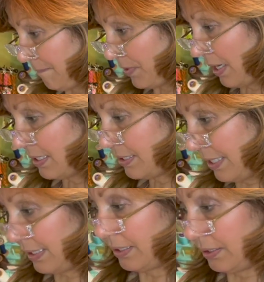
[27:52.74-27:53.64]
I
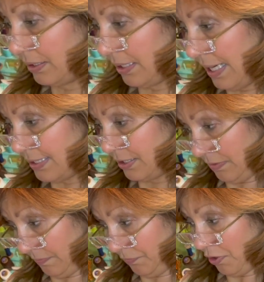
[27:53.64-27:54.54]
think last
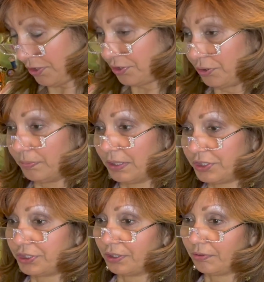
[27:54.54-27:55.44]
Flosstube I
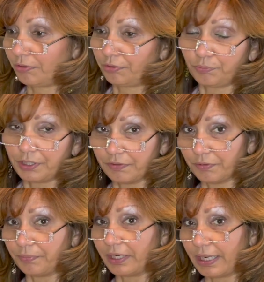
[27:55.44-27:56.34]
shared 3 of
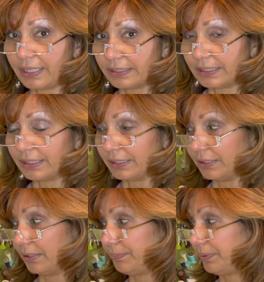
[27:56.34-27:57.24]
them that I had kitted
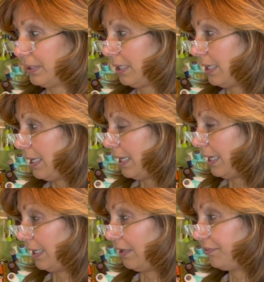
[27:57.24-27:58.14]
up,
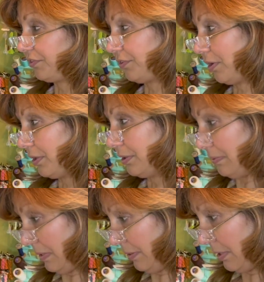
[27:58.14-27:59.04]
and I've started in the